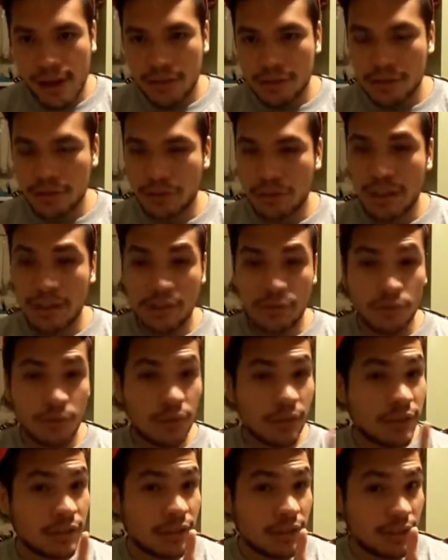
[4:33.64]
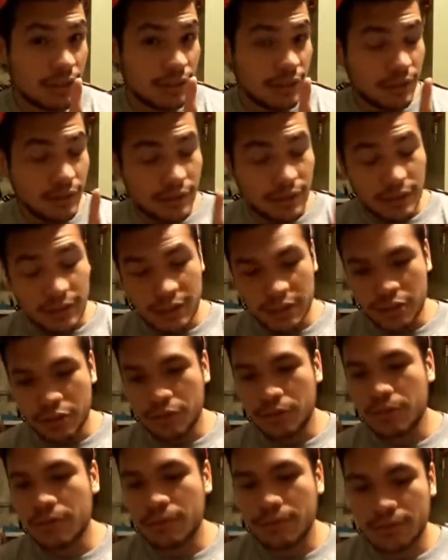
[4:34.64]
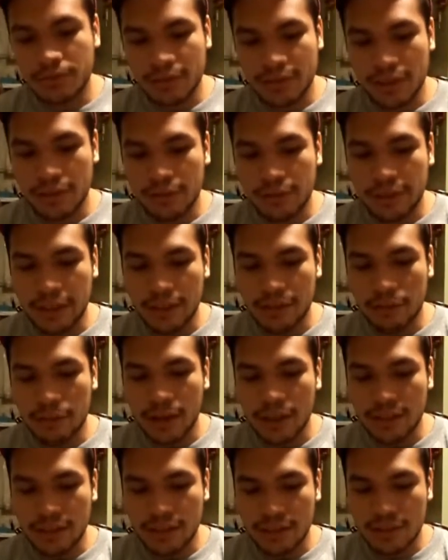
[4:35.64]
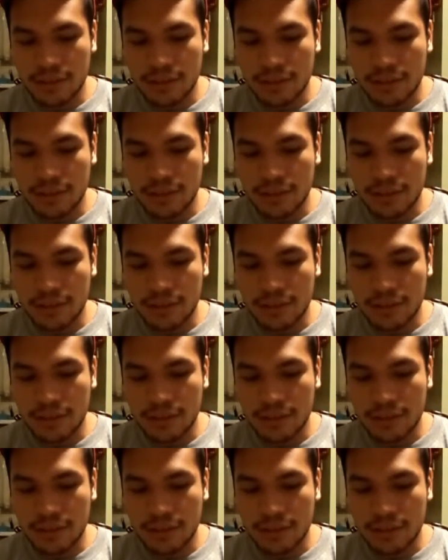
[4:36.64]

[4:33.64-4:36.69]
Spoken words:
So that's one issue that already arises,